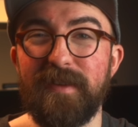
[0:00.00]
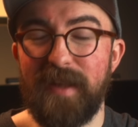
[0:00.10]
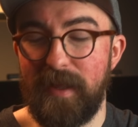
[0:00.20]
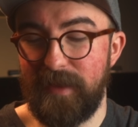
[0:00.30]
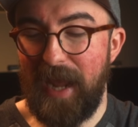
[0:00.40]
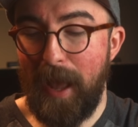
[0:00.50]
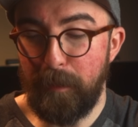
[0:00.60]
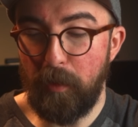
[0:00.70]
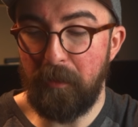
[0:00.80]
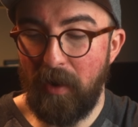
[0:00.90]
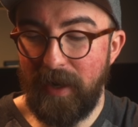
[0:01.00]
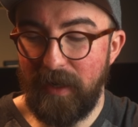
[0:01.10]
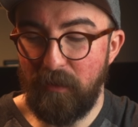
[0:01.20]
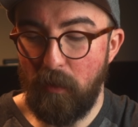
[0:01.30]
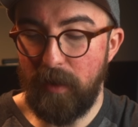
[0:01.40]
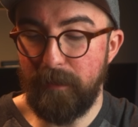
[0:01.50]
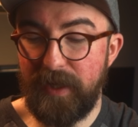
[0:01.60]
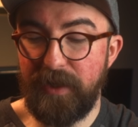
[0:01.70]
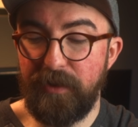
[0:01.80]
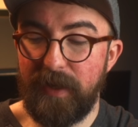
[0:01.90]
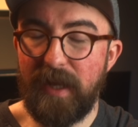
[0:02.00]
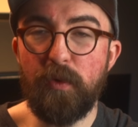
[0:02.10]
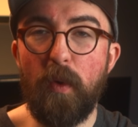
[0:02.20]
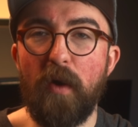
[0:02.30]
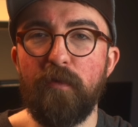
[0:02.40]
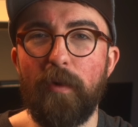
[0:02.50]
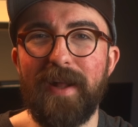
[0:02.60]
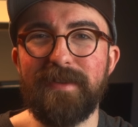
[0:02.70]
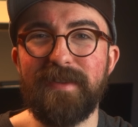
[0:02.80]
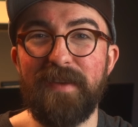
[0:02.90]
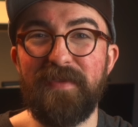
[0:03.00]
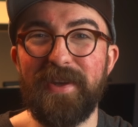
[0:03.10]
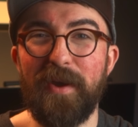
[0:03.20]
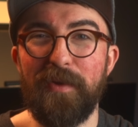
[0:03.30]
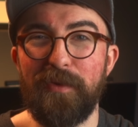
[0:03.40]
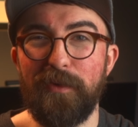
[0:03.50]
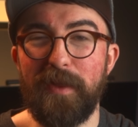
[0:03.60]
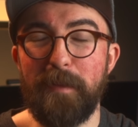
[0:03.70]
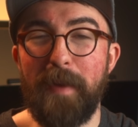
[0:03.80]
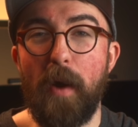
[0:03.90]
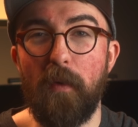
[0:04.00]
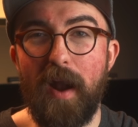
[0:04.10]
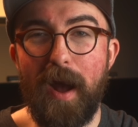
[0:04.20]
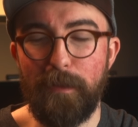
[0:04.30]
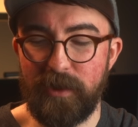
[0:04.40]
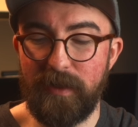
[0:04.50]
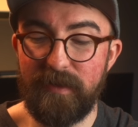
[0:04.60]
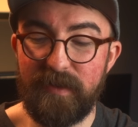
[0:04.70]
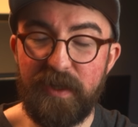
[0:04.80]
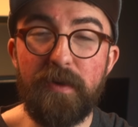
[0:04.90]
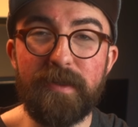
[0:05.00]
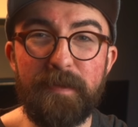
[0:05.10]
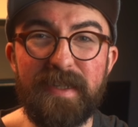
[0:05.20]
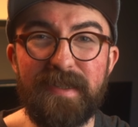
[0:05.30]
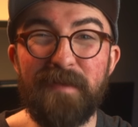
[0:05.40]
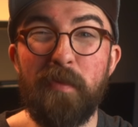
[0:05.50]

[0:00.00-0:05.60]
it's not the Apple branded one, but you do get 12 watts if you go through the power option. It's a USB-C